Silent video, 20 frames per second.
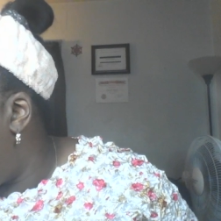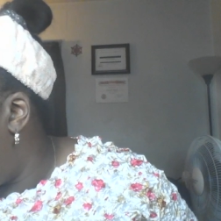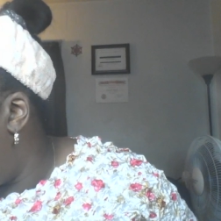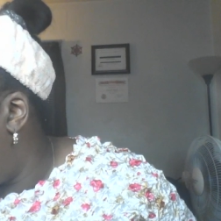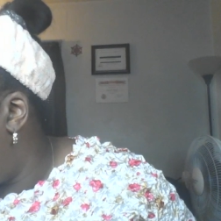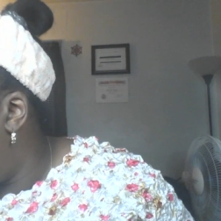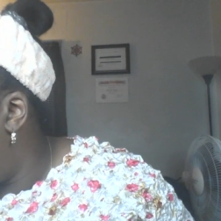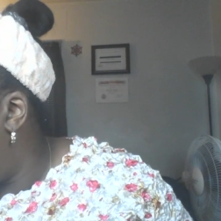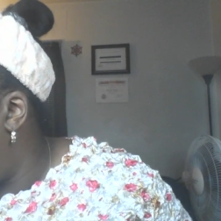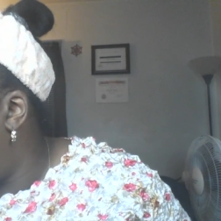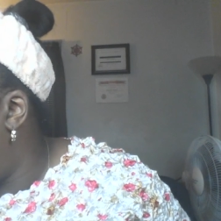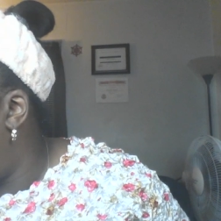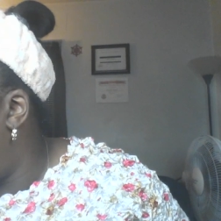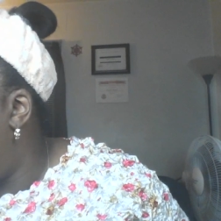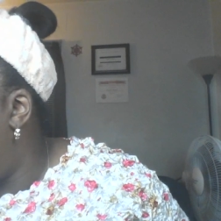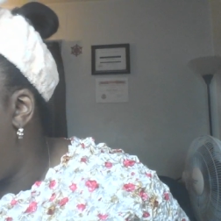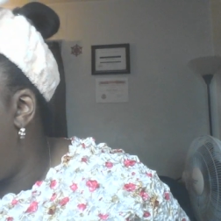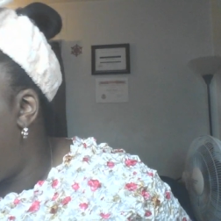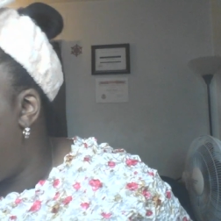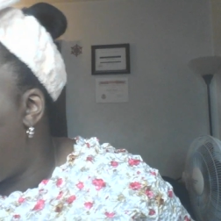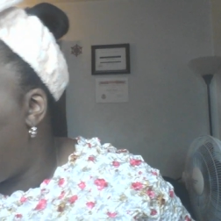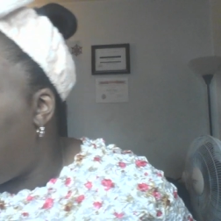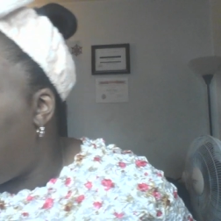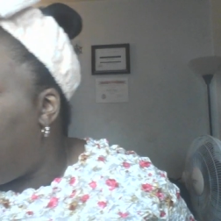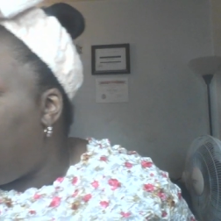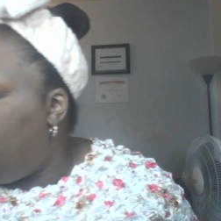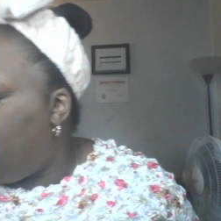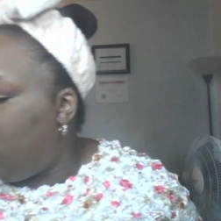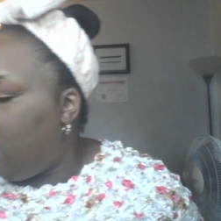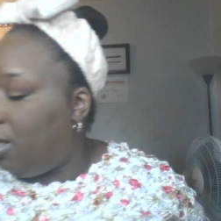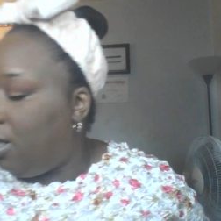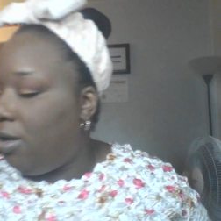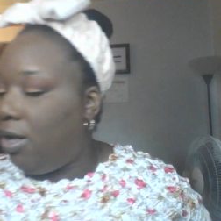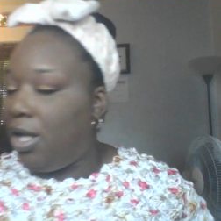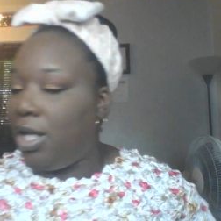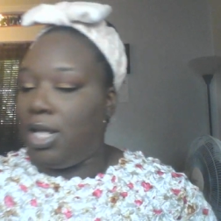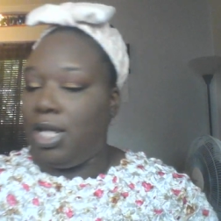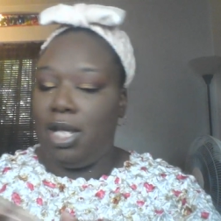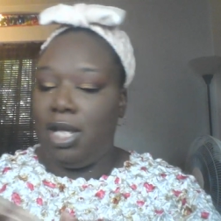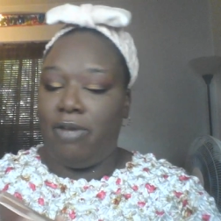we're going to take,
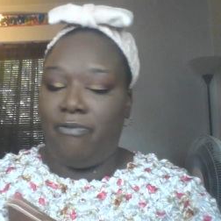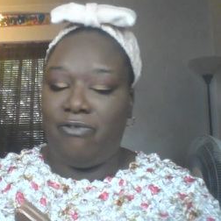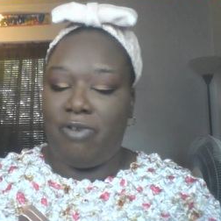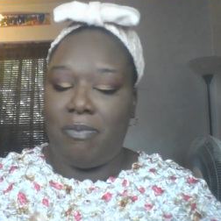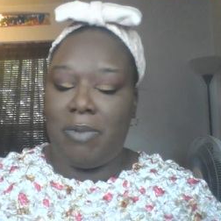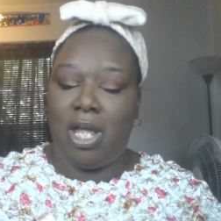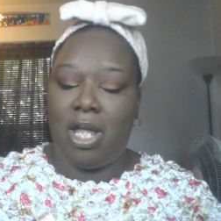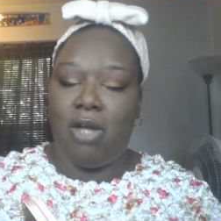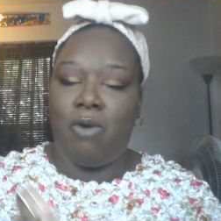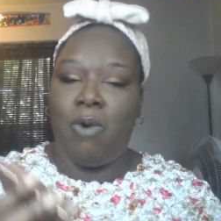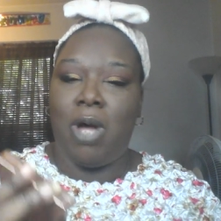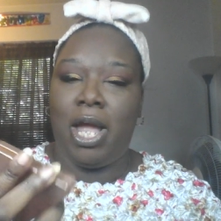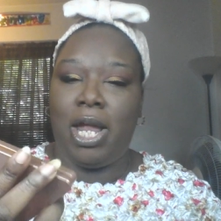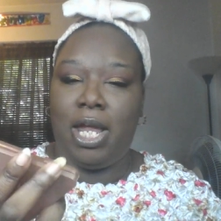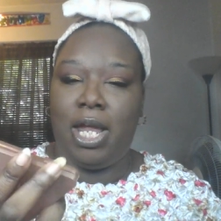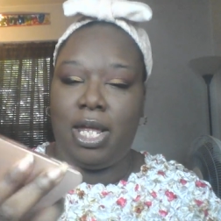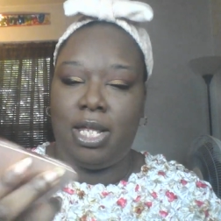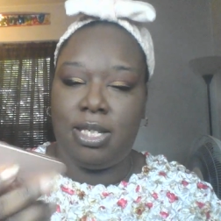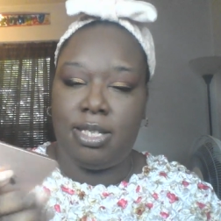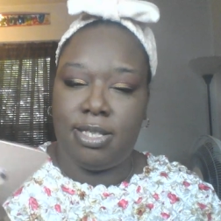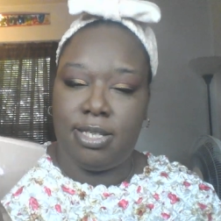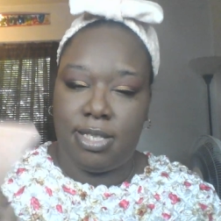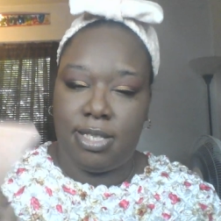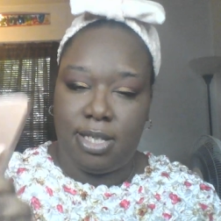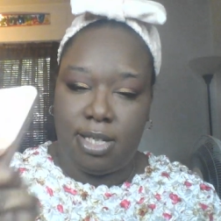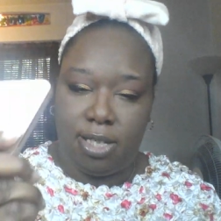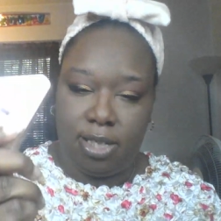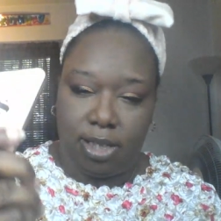again from LYS,